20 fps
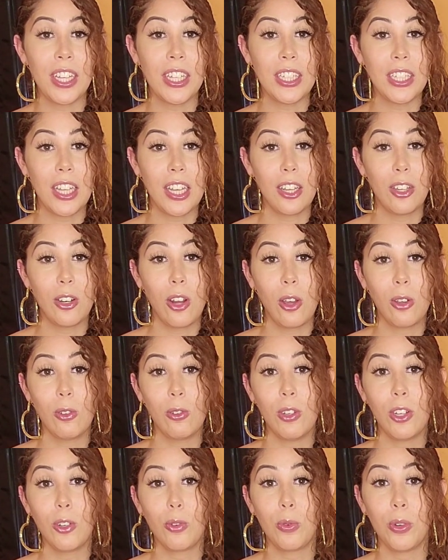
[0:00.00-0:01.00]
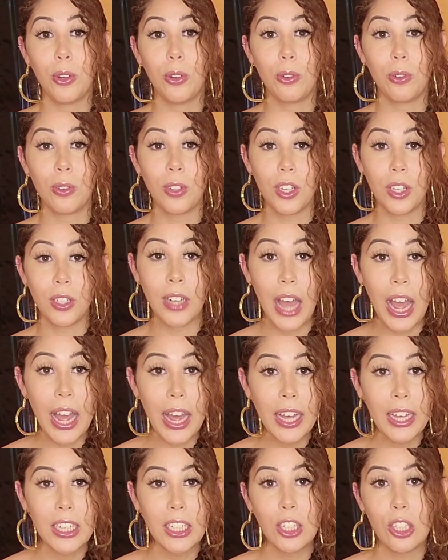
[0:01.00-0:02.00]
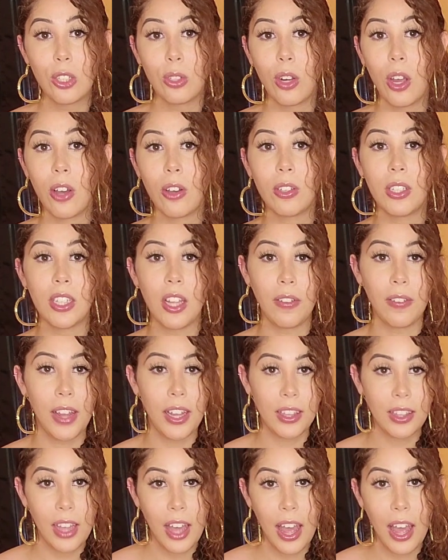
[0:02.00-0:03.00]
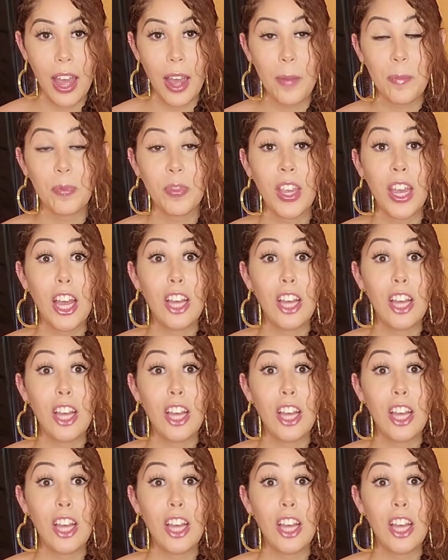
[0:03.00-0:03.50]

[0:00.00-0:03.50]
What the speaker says: He said, you know, you look real nice, you know, stuff like that.